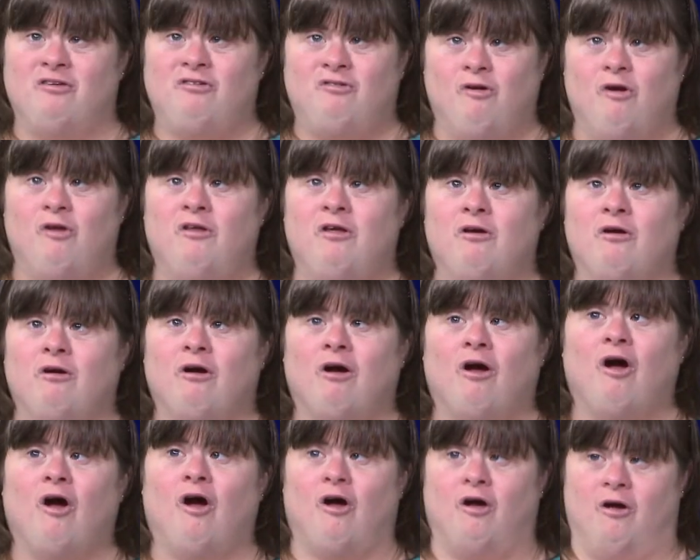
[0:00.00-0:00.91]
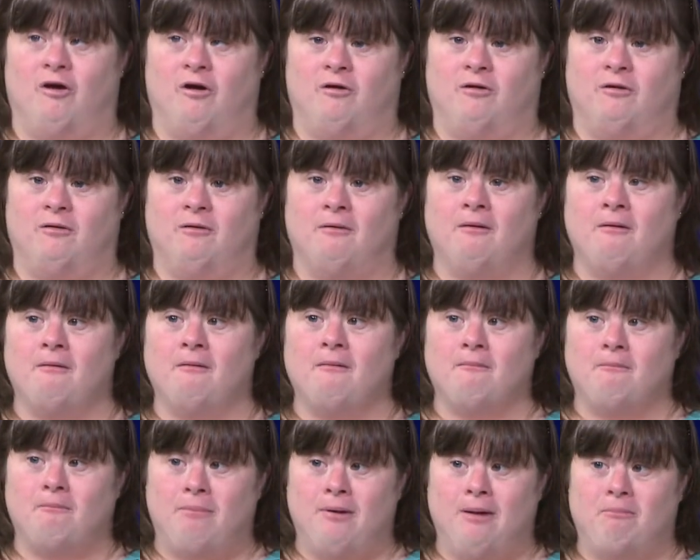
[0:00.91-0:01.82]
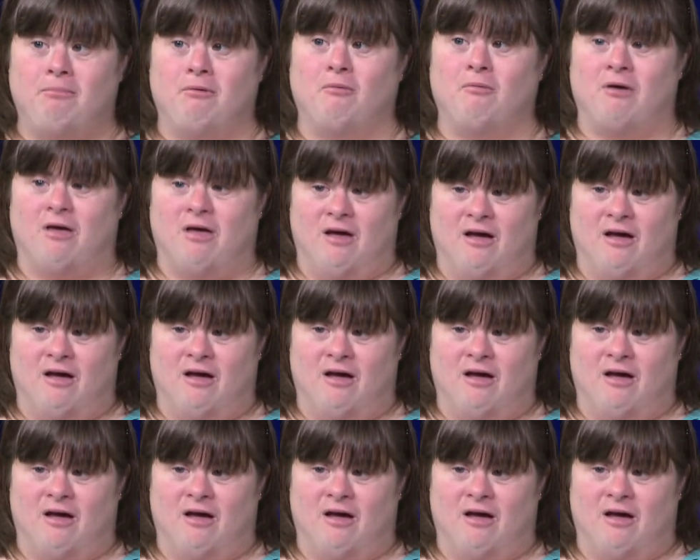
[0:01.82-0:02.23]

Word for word: true to your heart, people will